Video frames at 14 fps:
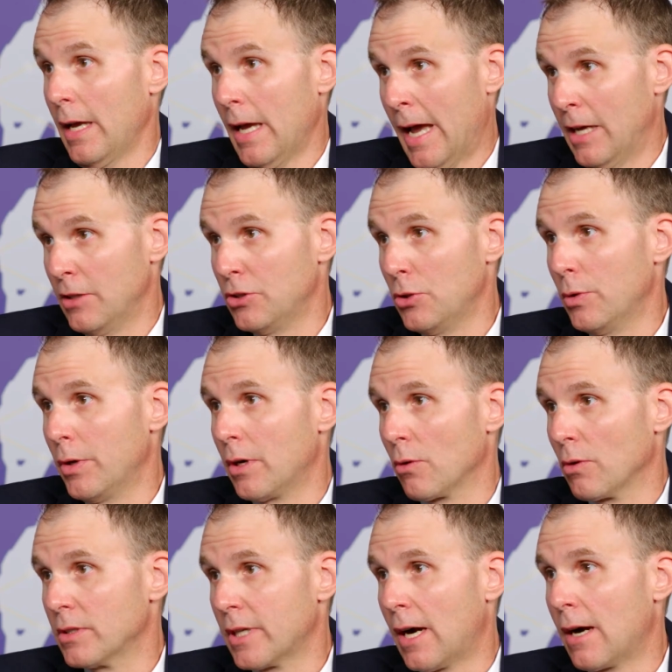as you enter
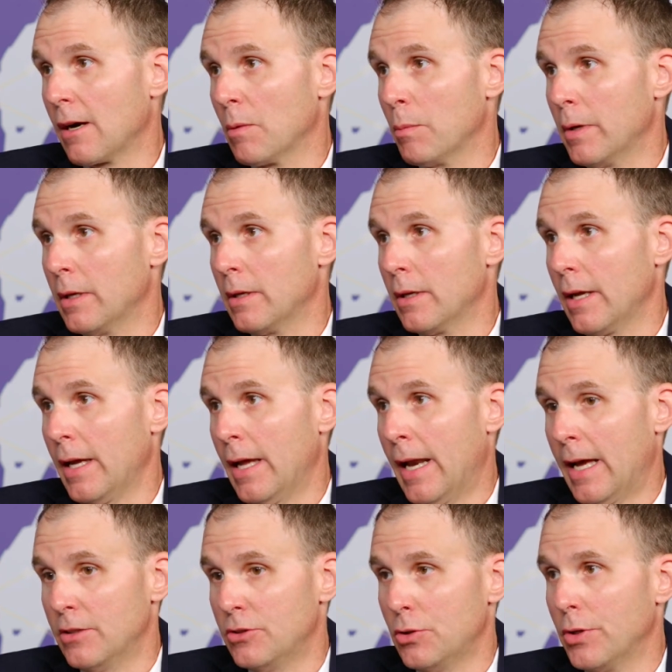retirement and
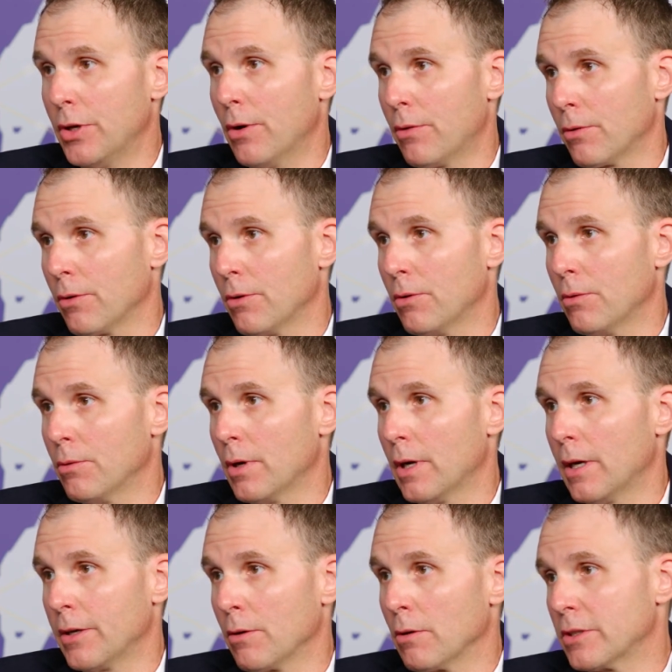as you go through
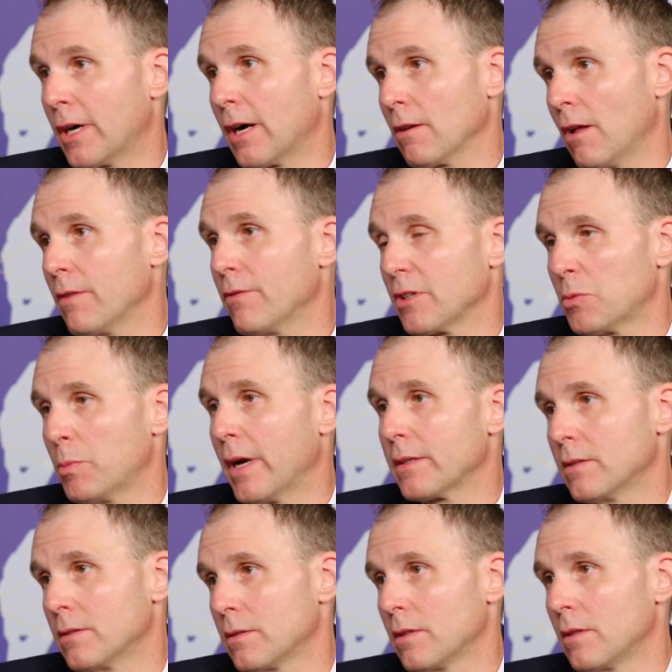your retired life
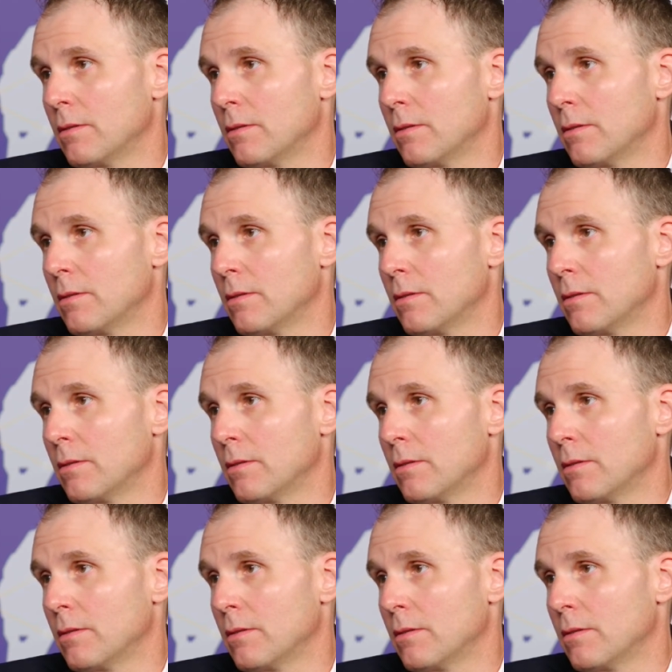expectancy.